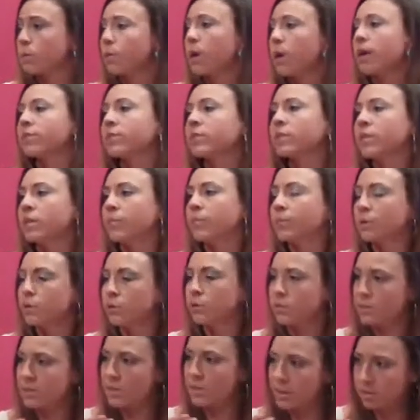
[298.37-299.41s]
You have to keep
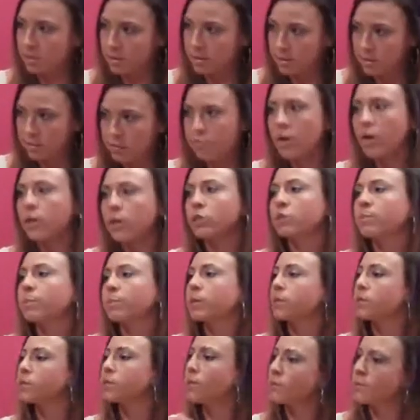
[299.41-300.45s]
your set list fresh
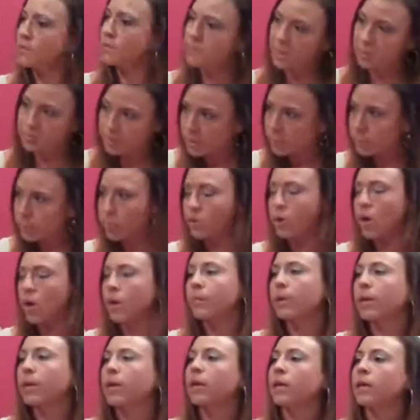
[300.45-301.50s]
because you have the same people
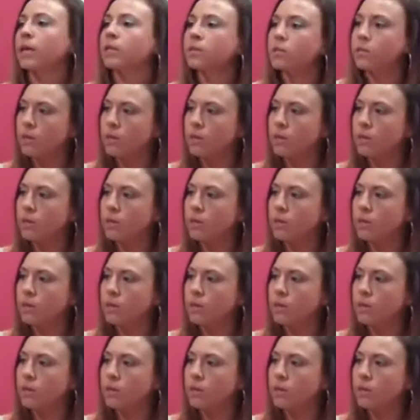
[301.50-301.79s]
coming.